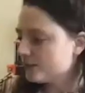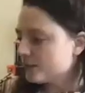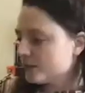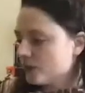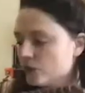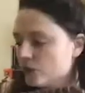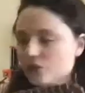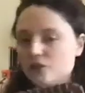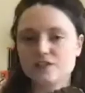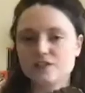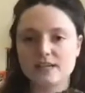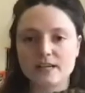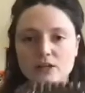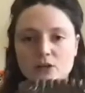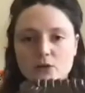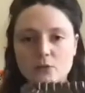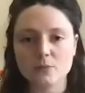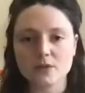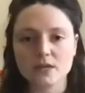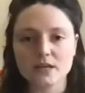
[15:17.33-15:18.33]
you should take your
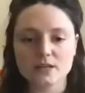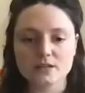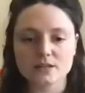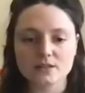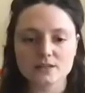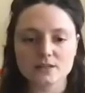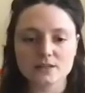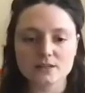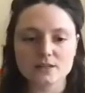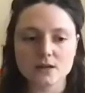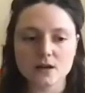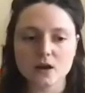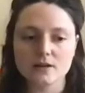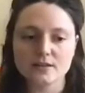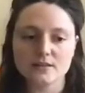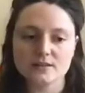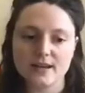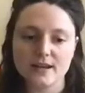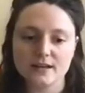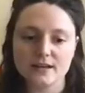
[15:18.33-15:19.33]
biggest
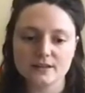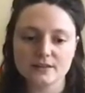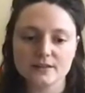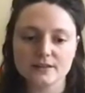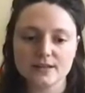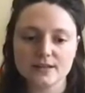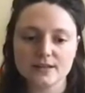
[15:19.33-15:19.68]
container